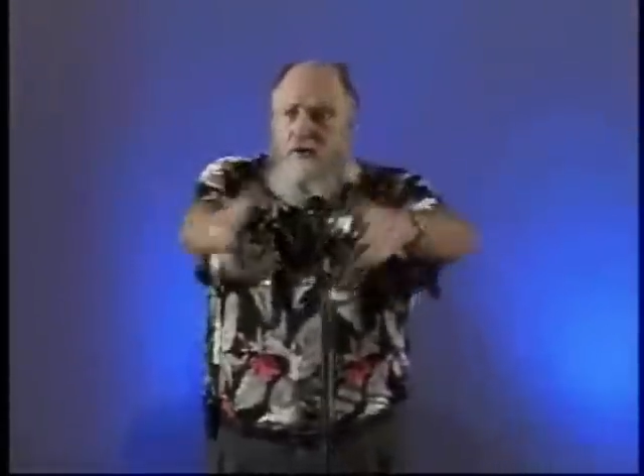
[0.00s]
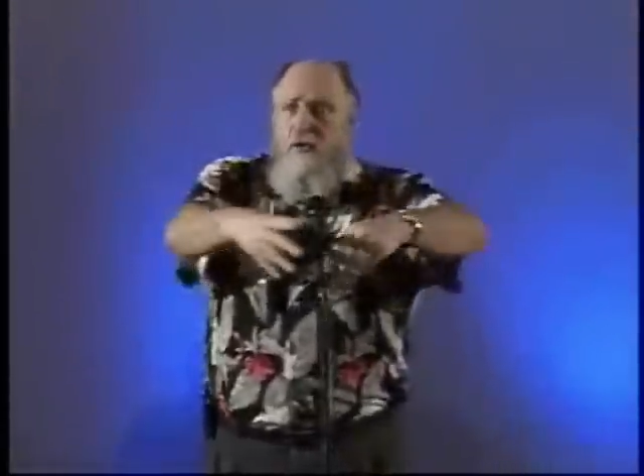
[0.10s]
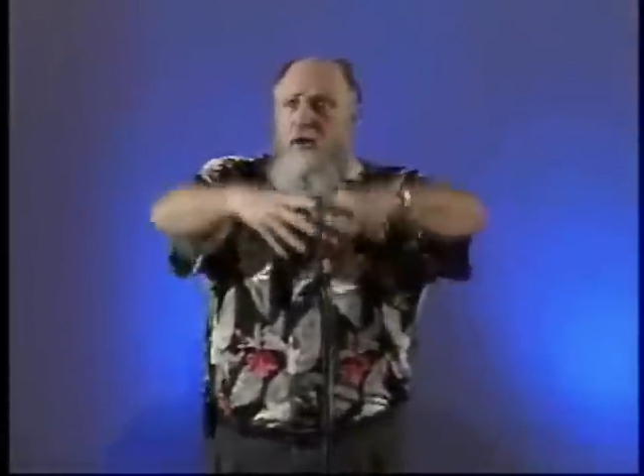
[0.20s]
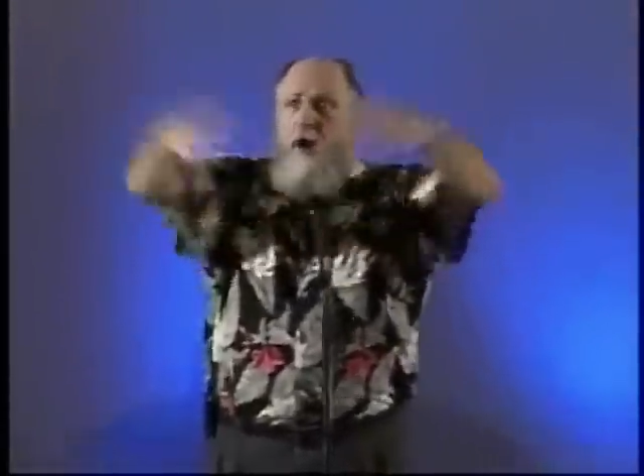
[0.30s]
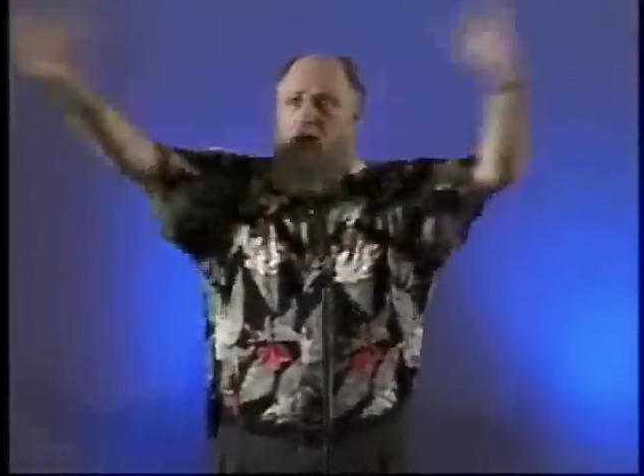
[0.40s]
you
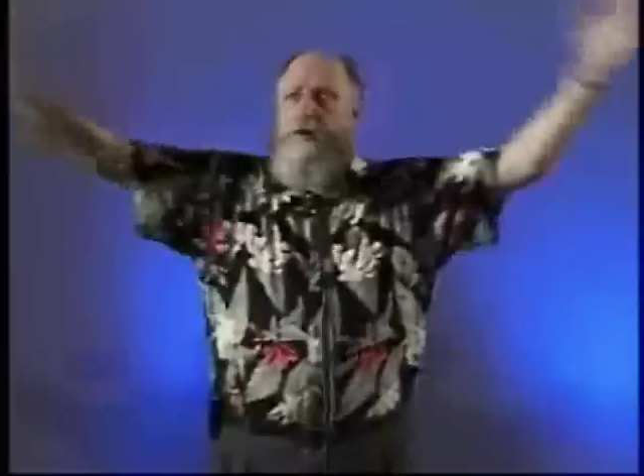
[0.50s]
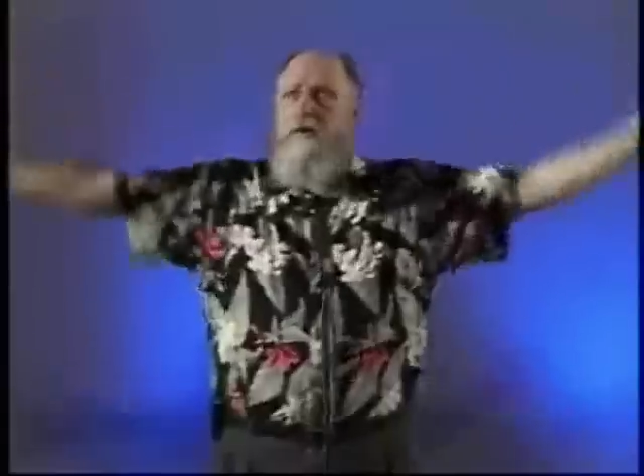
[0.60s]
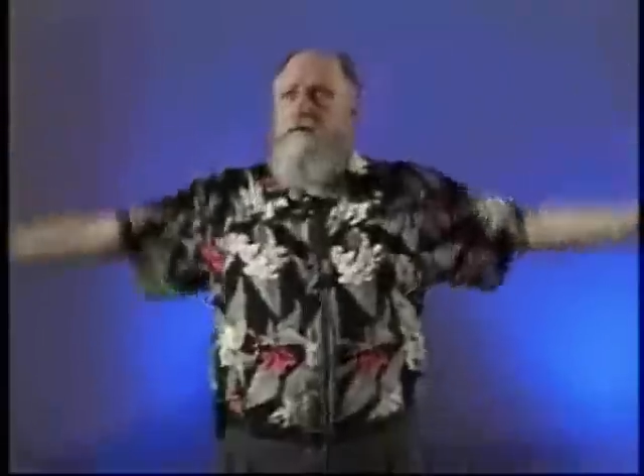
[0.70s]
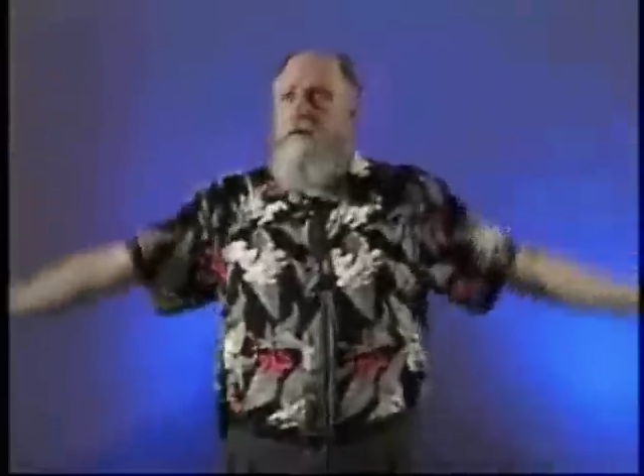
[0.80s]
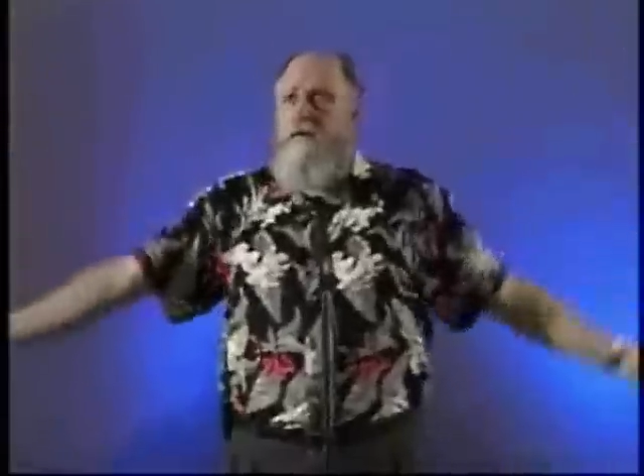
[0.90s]
into a large
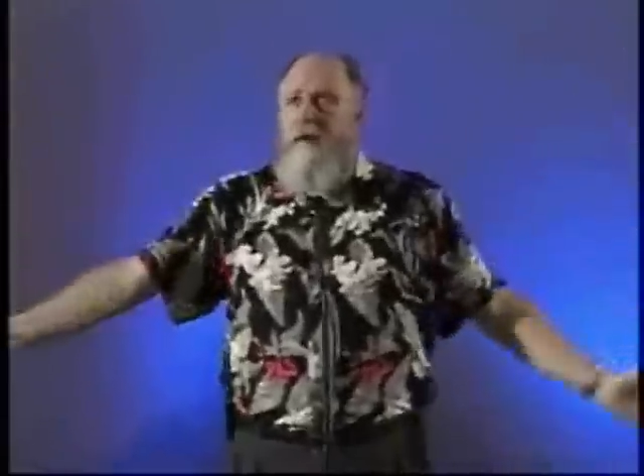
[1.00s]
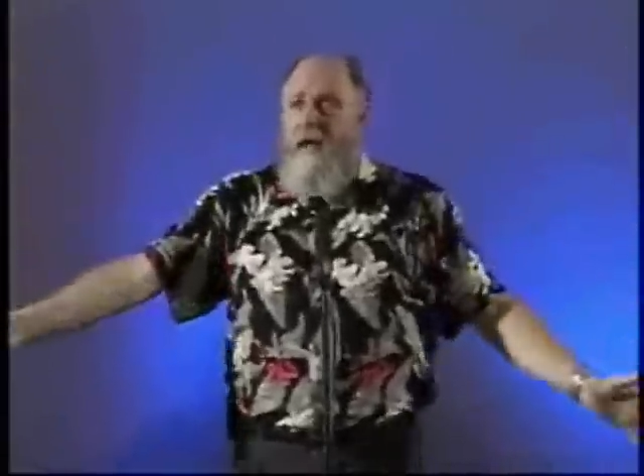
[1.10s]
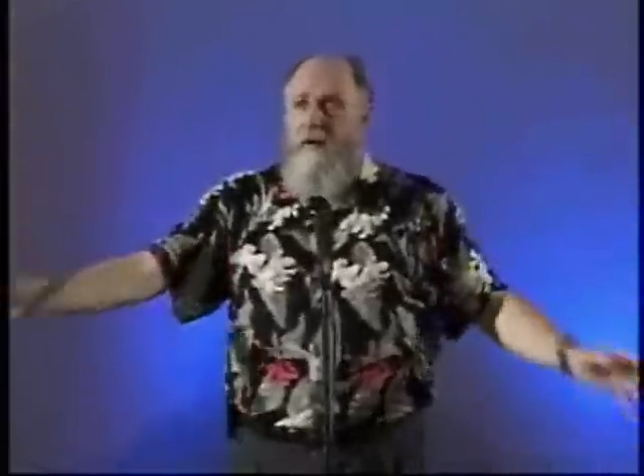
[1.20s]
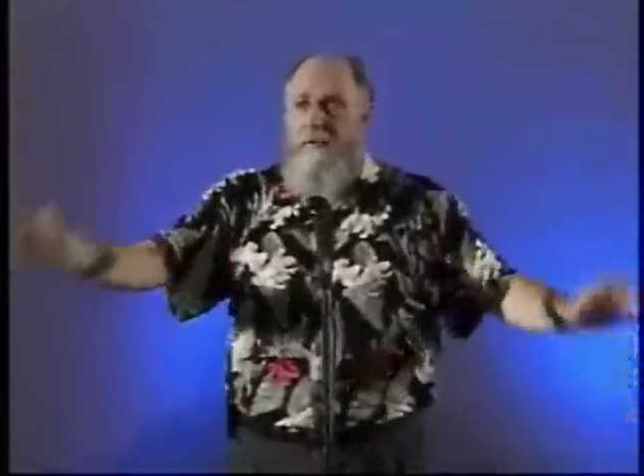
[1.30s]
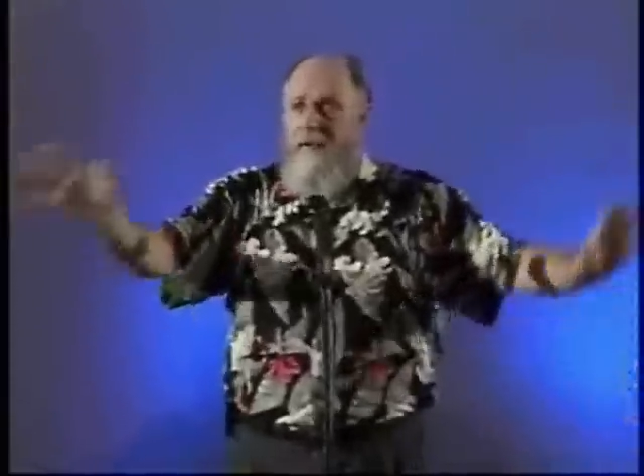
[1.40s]
urn full of
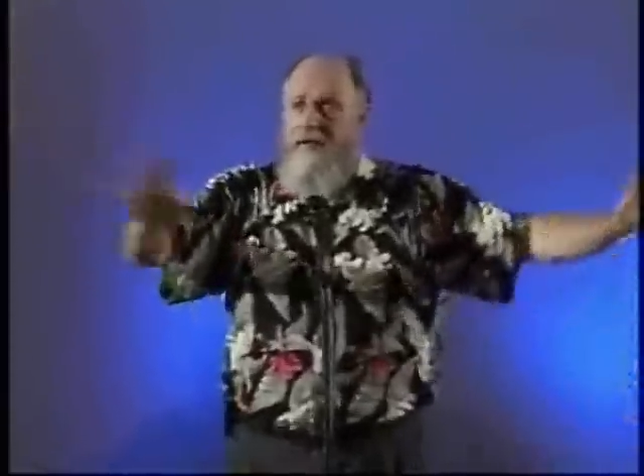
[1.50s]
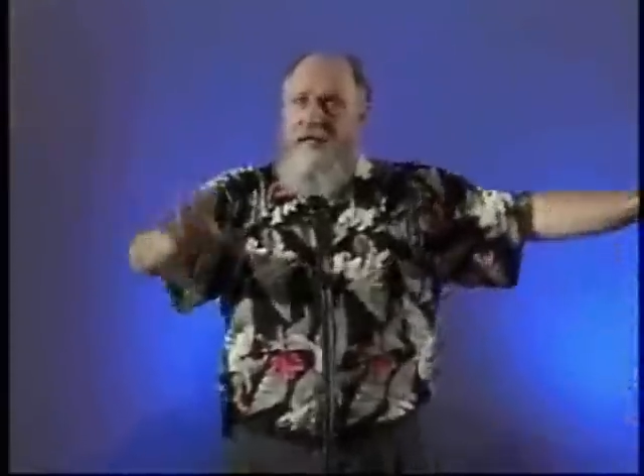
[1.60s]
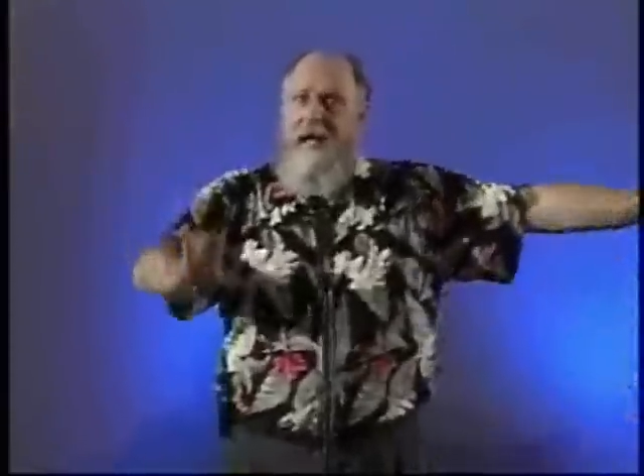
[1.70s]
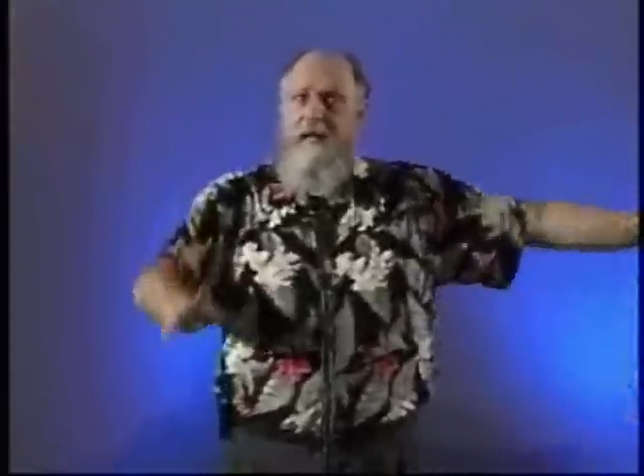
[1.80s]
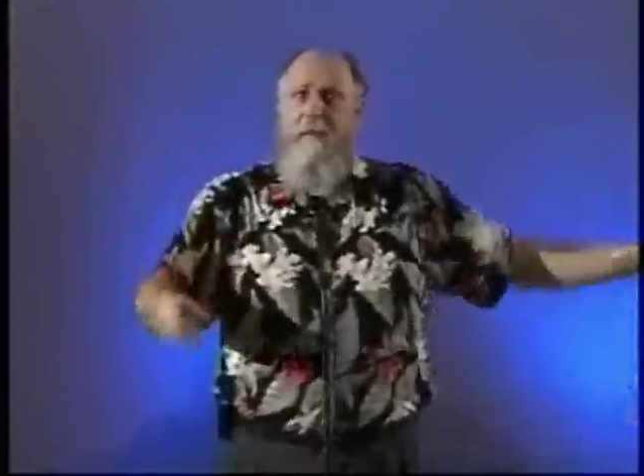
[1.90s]
flowers by the
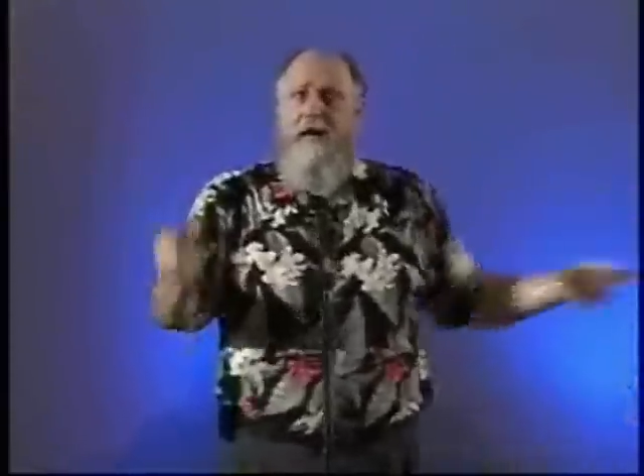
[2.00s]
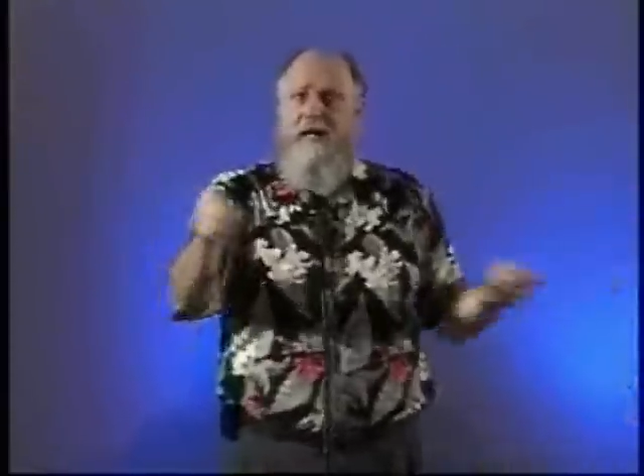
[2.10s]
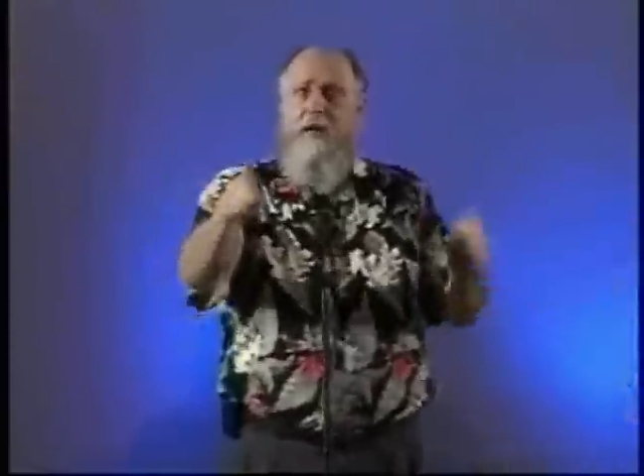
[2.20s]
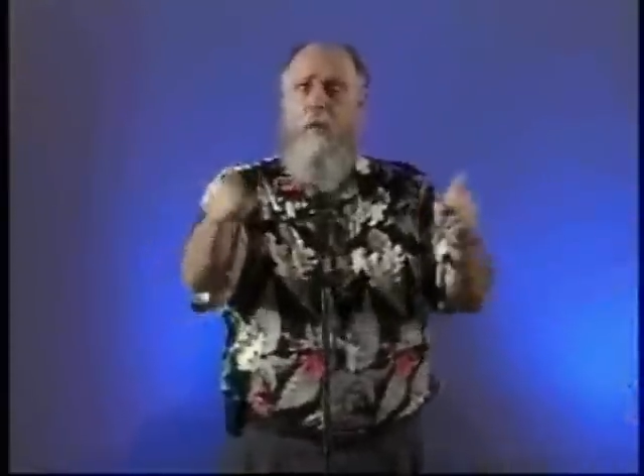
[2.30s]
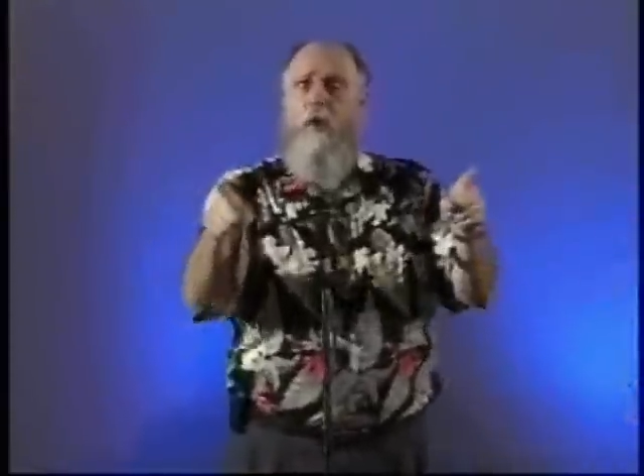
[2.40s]
side of the
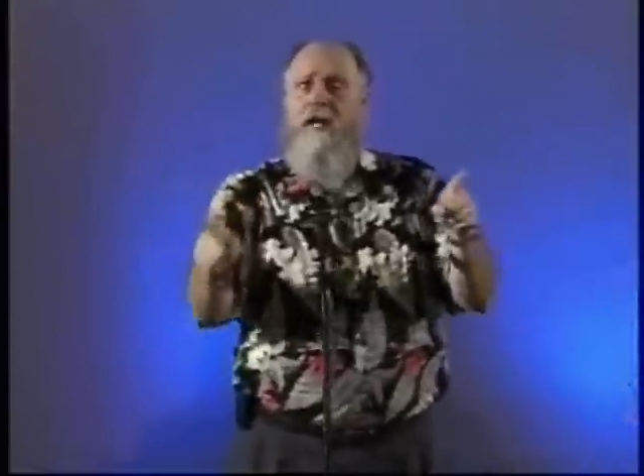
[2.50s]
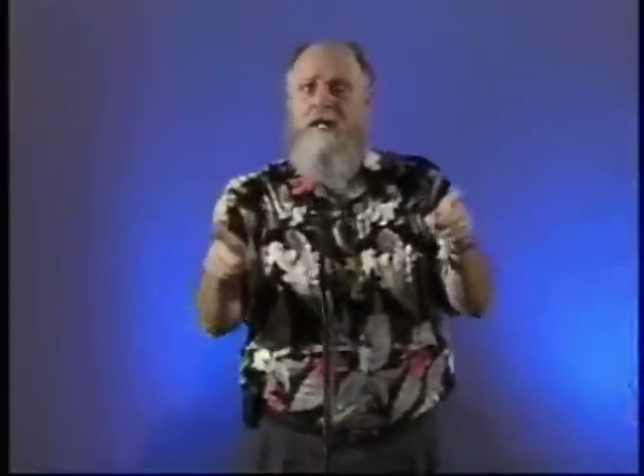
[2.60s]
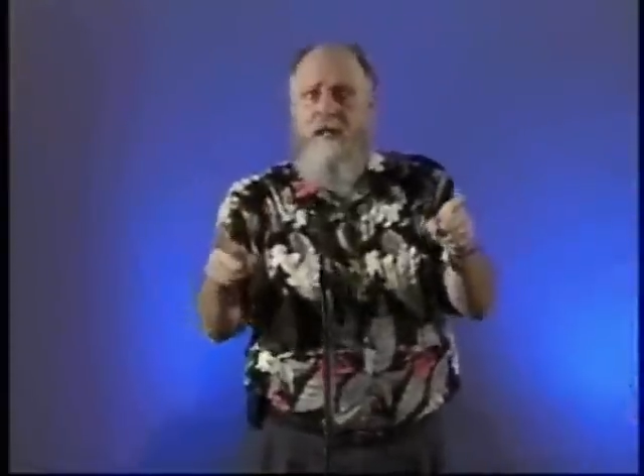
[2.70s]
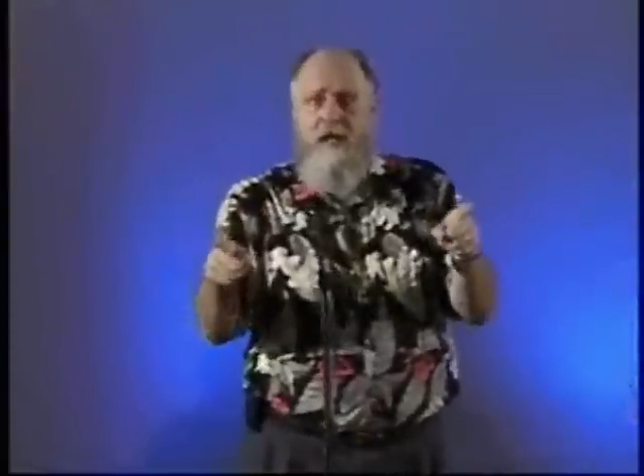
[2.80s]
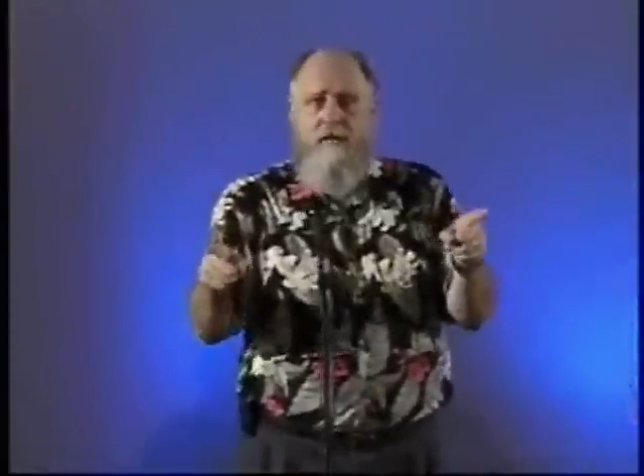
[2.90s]
pond as a warning
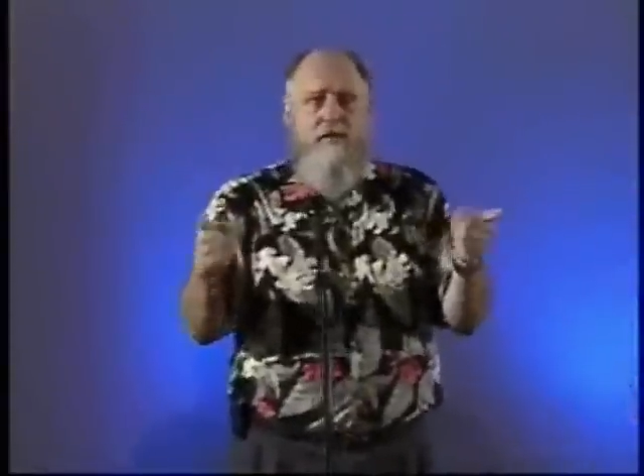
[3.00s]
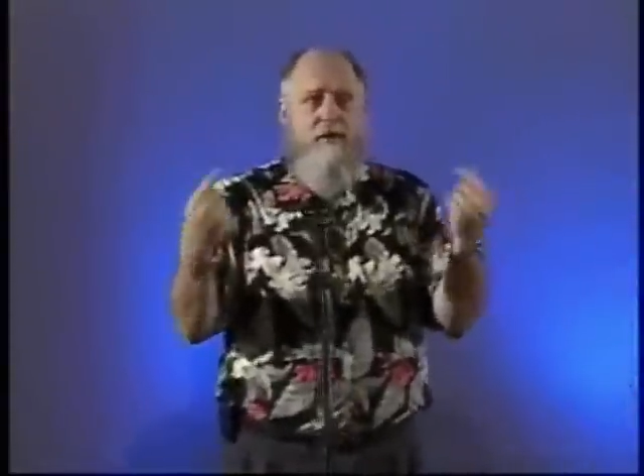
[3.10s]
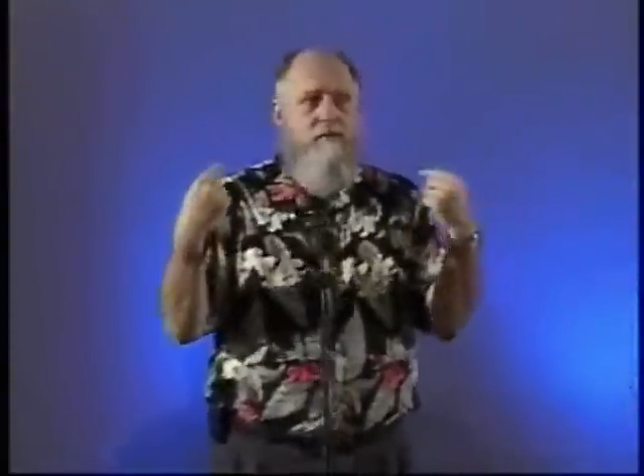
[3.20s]
to others.